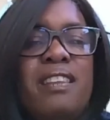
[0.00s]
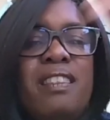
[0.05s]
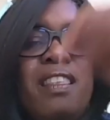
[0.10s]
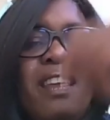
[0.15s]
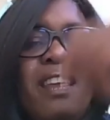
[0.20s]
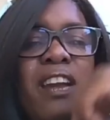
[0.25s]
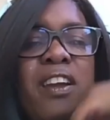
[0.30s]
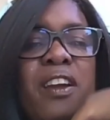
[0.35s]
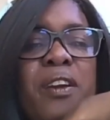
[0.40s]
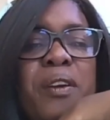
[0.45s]

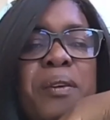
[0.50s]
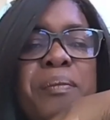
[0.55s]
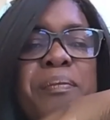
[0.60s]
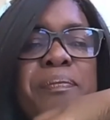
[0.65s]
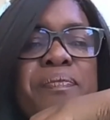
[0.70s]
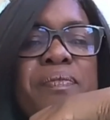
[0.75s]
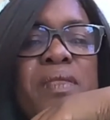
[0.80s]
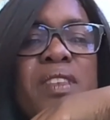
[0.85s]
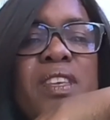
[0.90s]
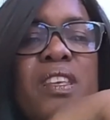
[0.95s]
there.
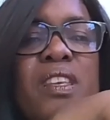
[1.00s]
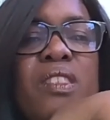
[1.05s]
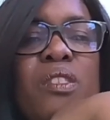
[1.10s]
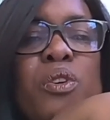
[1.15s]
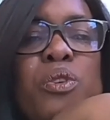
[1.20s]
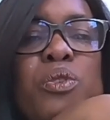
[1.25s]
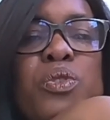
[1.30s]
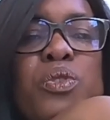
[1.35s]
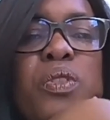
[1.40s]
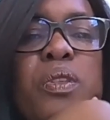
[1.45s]

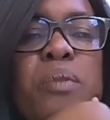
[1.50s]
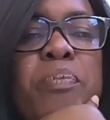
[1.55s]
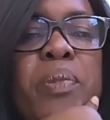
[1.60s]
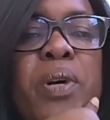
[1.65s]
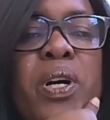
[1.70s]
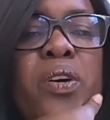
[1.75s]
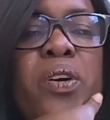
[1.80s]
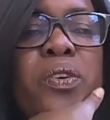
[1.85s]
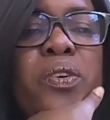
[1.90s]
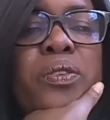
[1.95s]
Those are the
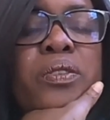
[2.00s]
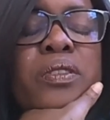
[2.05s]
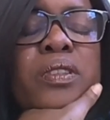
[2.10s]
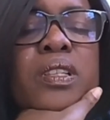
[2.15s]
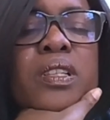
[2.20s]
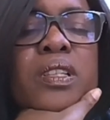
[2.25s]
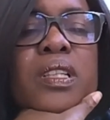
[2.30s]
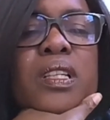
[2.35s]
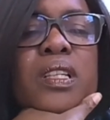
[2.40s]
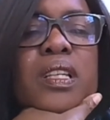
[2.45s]
bone.
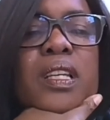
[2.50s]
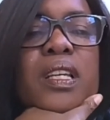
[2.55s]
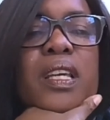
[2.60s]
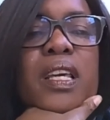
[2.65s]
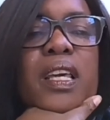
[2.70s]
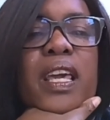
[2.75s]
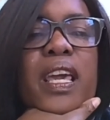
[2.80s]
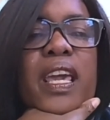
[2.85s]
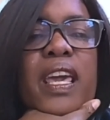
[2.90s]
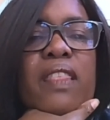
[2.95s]

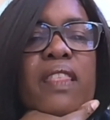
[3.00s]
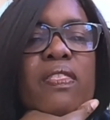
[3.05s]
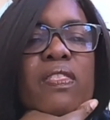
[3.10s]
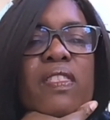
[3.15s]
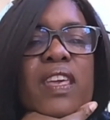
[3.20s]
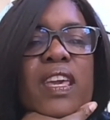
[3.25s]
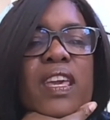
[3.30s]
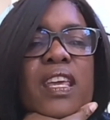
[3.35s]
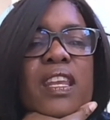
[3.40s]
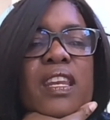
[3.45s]
And
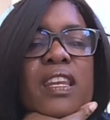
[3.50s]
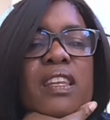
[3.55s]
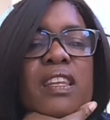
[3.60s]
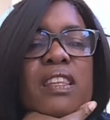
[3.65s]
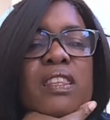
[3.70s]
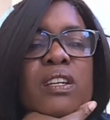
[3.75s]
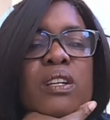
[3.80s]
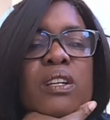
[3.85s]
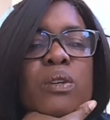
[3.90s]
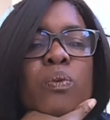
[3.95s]

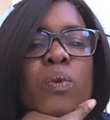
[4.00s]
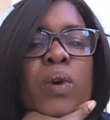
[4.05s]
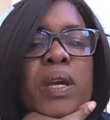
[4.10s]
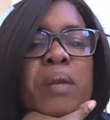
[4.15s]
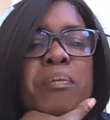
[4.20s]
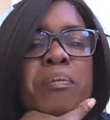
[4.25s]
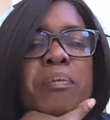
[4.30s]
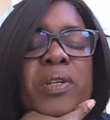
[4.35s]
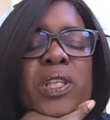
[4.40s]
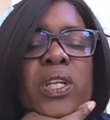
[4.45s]
then the
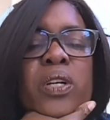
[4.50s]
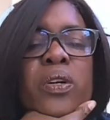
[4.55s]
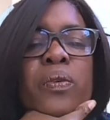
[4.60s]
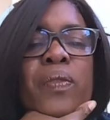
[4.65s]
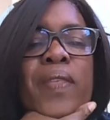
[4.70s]
one below